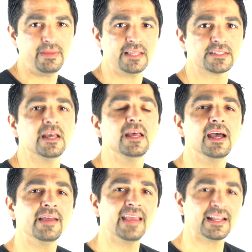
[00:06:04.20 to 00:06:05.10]
minutes.
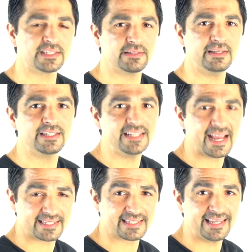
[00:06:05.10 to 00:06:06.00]
And the answer is
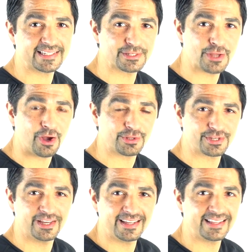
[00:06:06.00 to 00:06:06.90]
yes, it's not
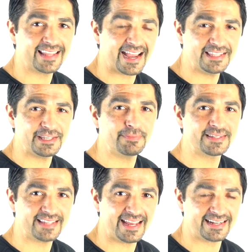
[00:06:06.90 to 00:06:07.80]

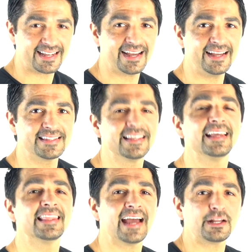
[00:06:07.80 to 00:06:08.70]
90%, guys.
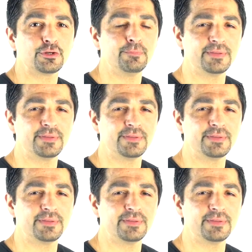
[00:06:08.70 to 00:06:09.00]
The actual